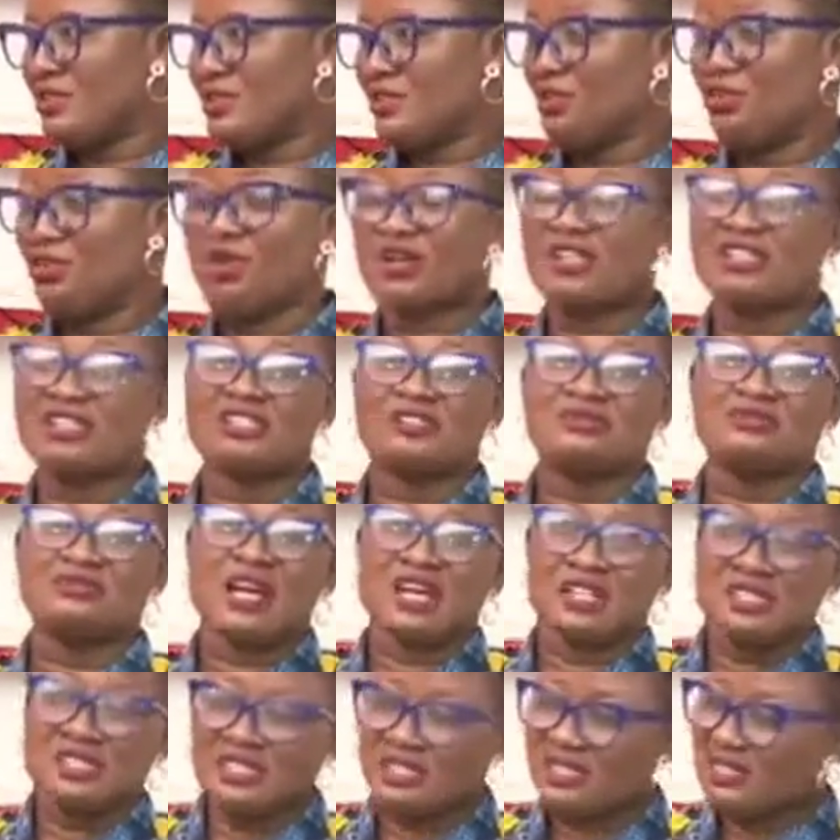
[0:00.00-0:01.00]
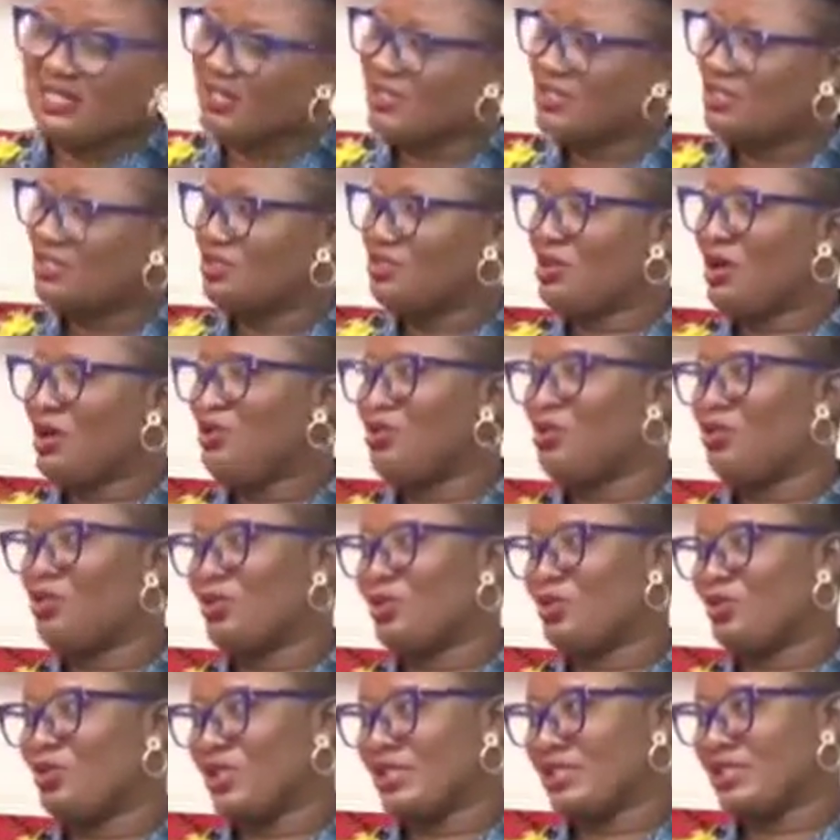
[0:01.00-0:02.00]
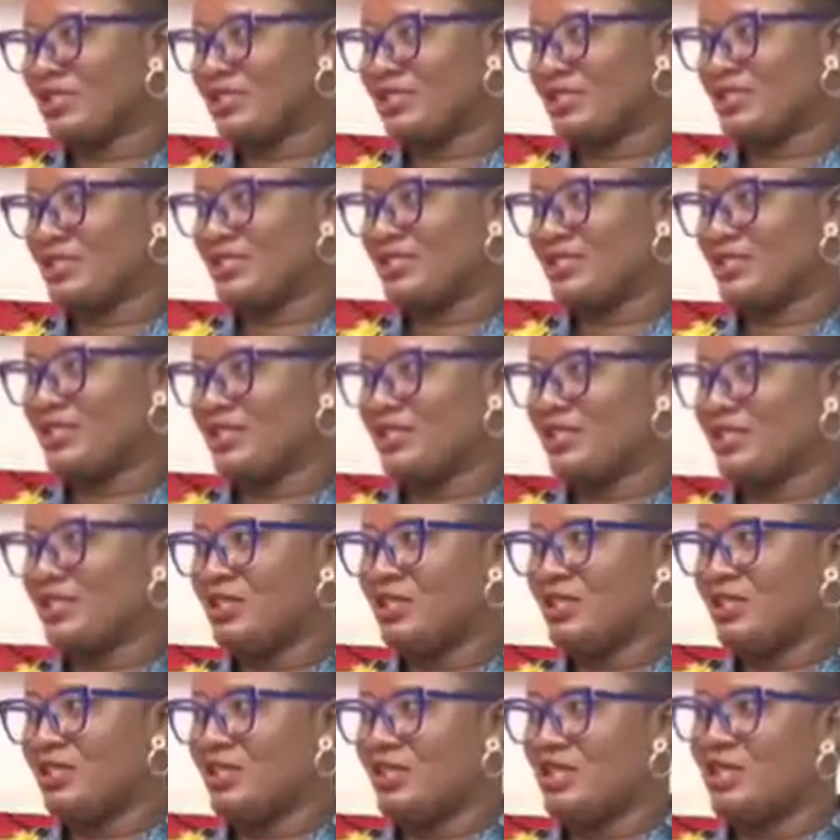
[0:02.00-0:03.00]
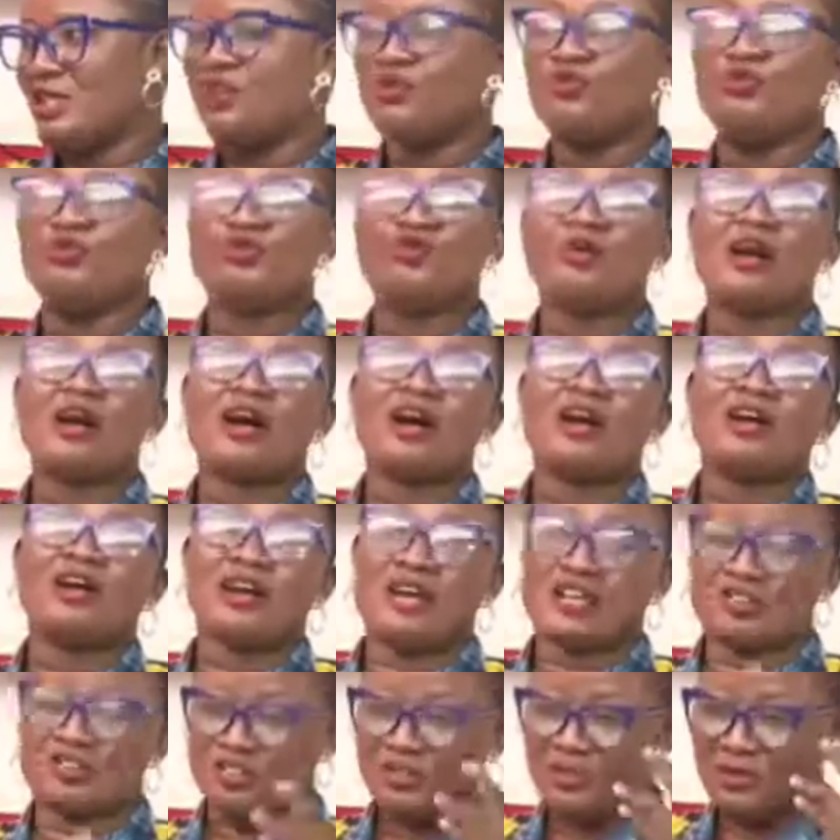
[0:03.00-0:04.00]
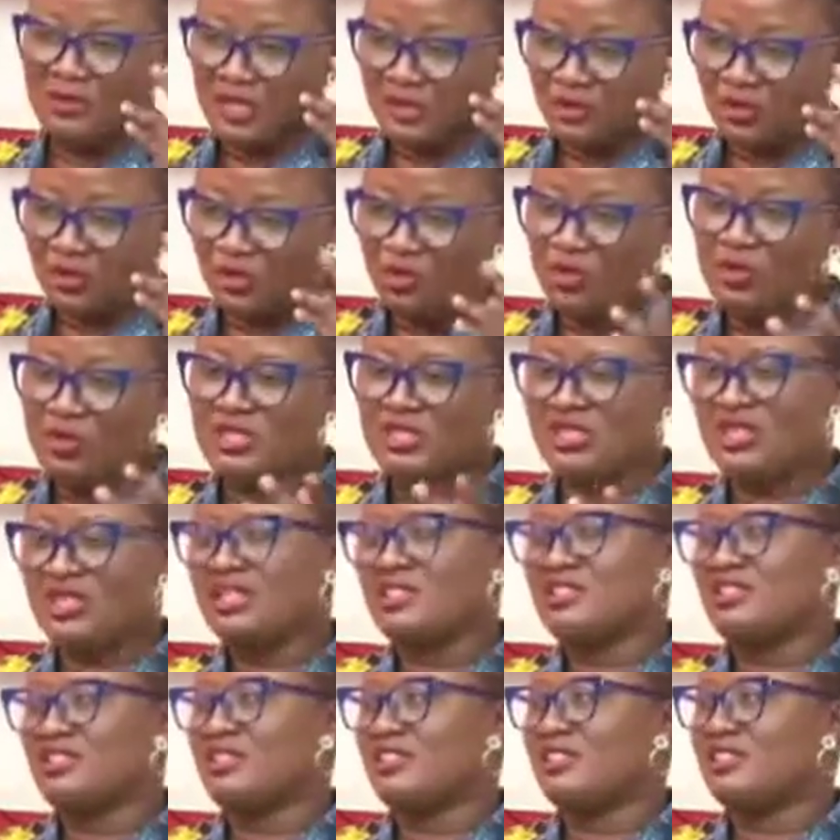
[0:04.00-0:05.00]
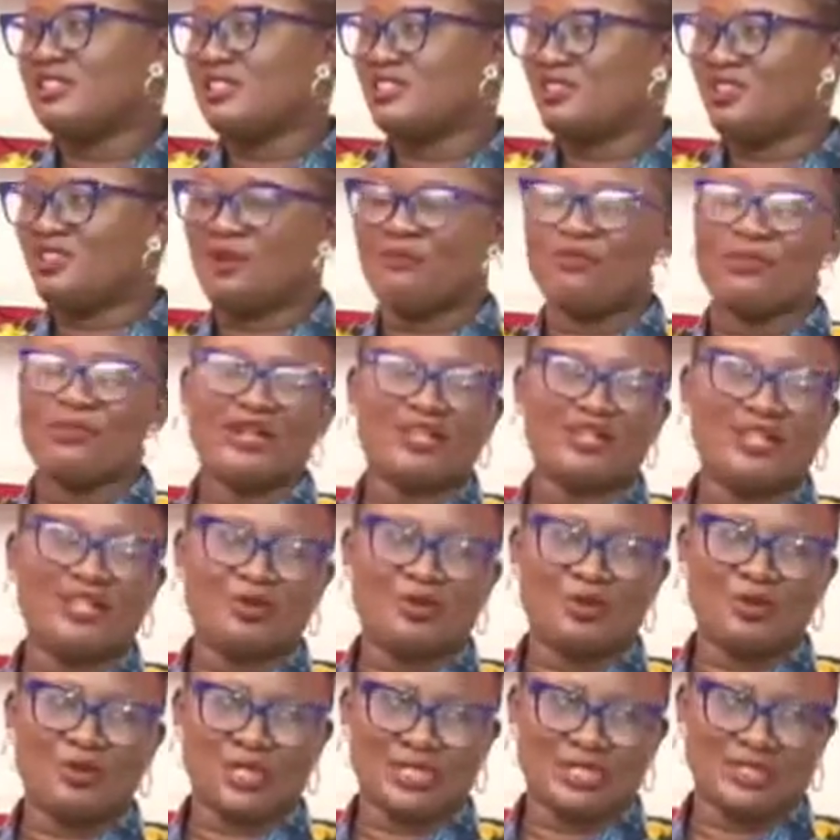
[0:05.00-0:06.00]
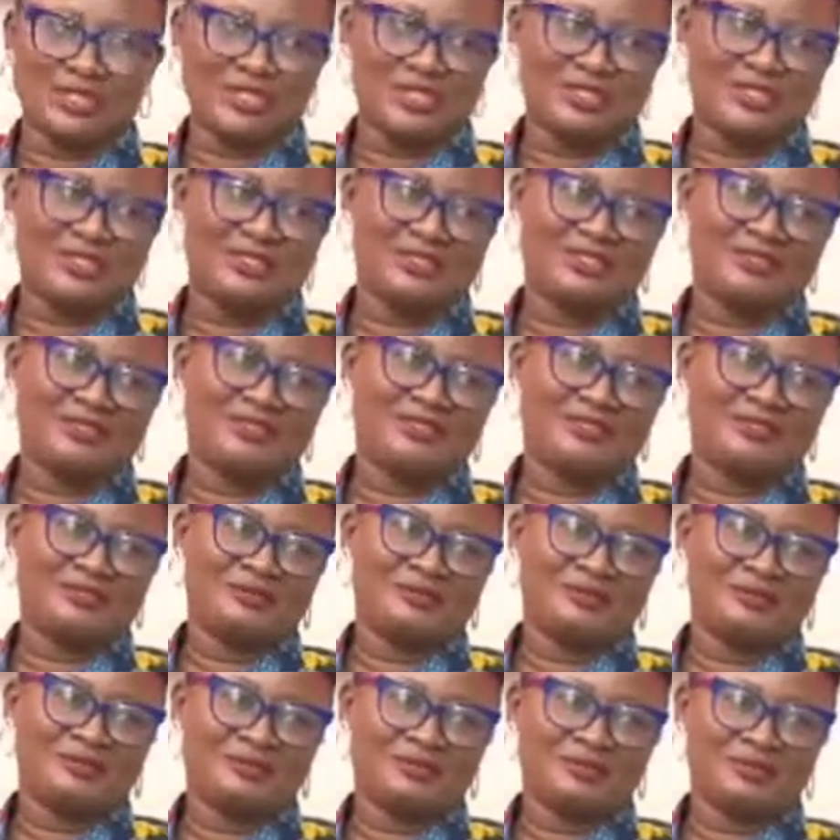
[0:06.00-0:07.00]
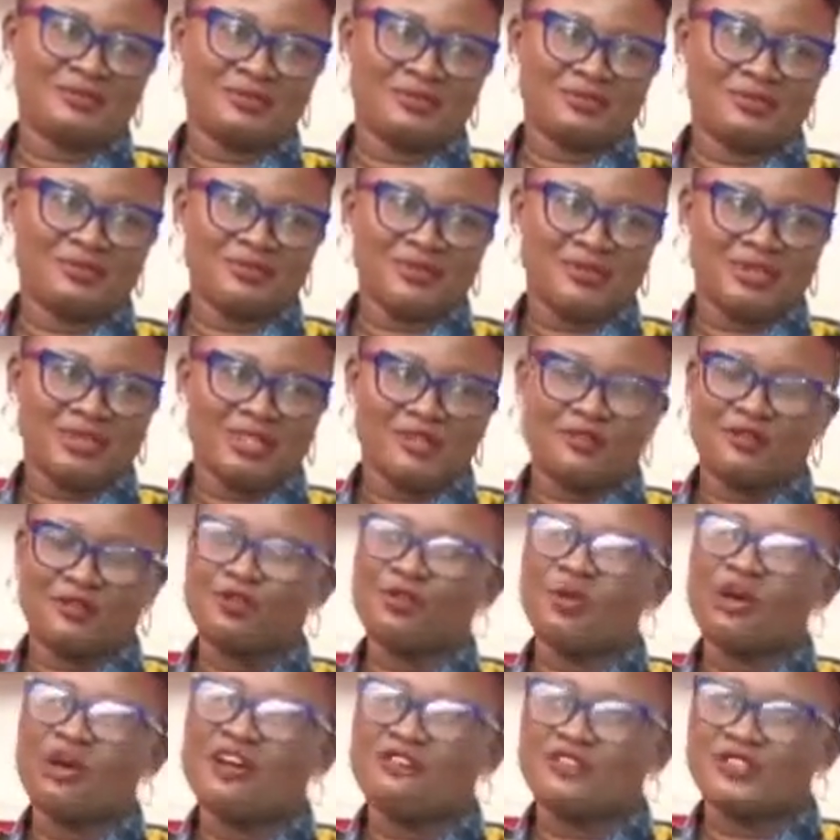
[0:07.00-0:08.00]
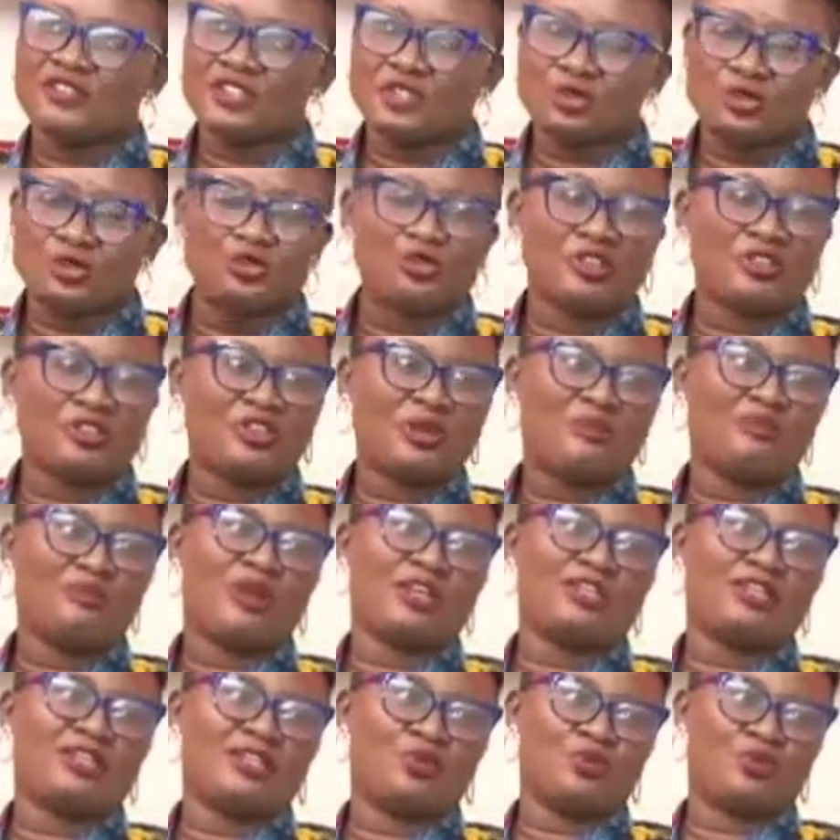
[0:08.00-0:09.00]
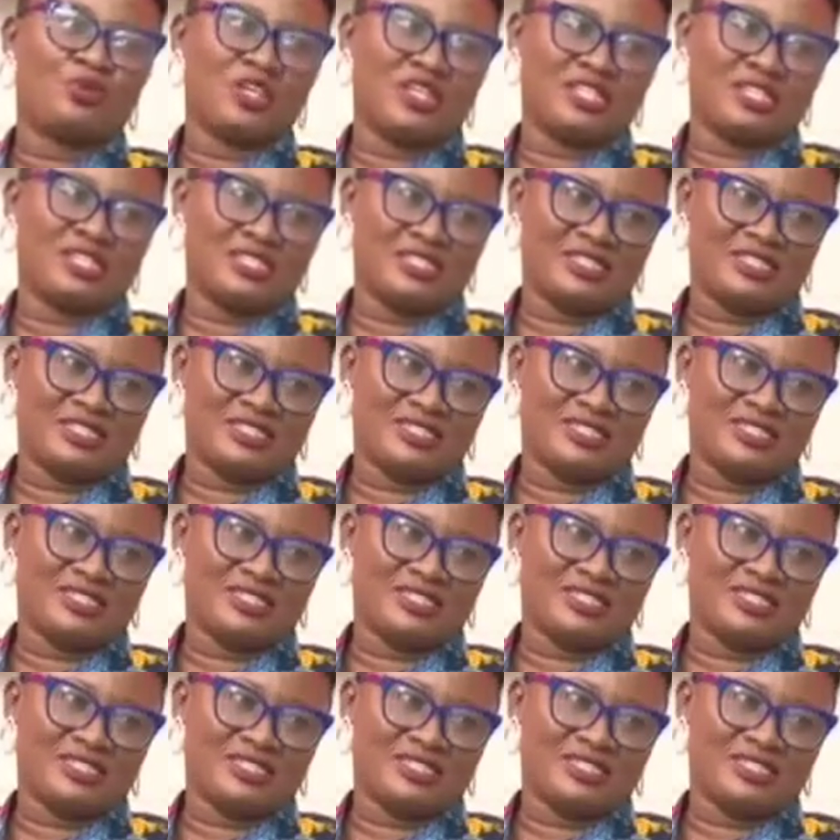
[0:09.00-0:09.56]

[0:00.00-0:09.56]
If you are smart, you are called a witch. If you are assumed as too intelligent, you are branded a witch. If you don't have children, you are branded a witch.